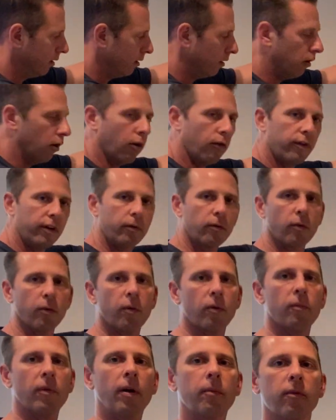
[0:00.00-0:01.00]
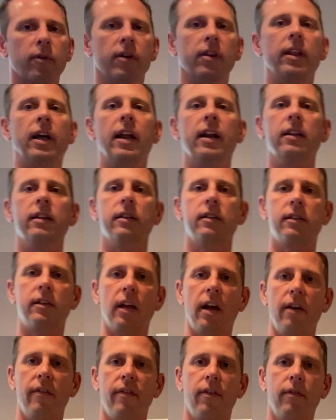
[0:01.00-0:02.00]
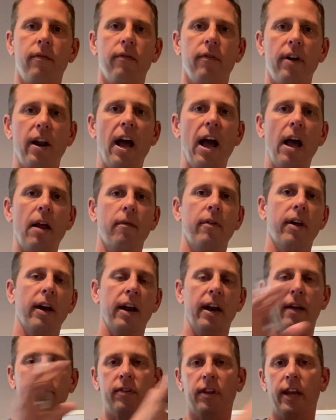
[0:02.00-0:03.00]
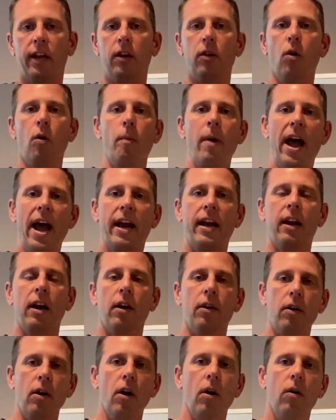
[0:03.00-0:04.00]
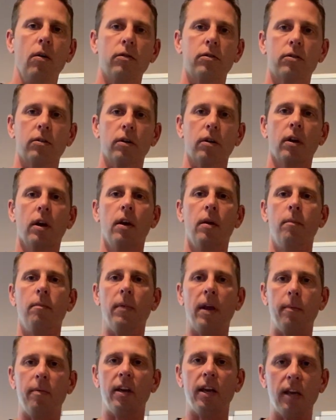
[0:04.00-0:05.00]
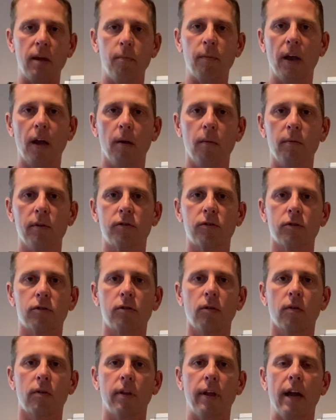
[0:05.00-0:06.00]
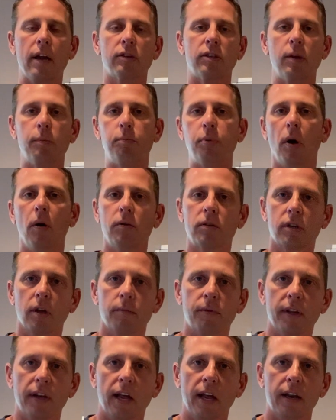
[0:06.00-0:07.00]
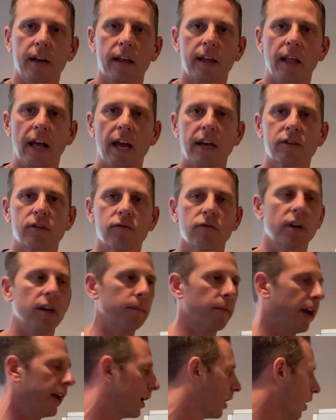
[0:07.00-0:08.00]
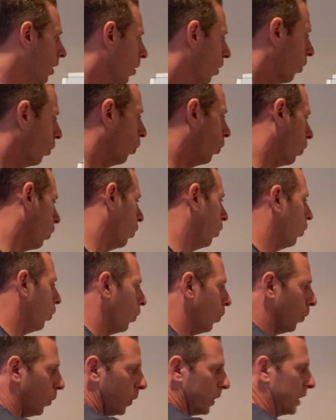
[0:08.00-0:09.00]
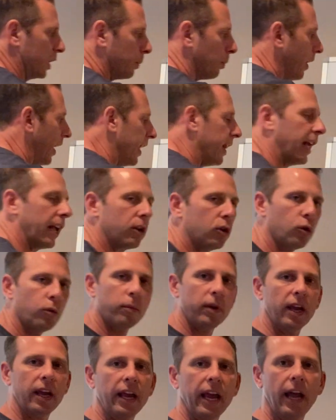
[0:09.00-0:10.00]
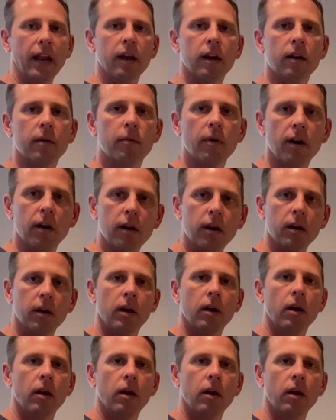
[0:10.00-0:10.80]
Hopefully we're remembering a lot of this stuff. If we're not, we're going to have to like go back in our notes or maybe email Mr. Sokolowski, post something on the class stream, like, explain that to me again. But,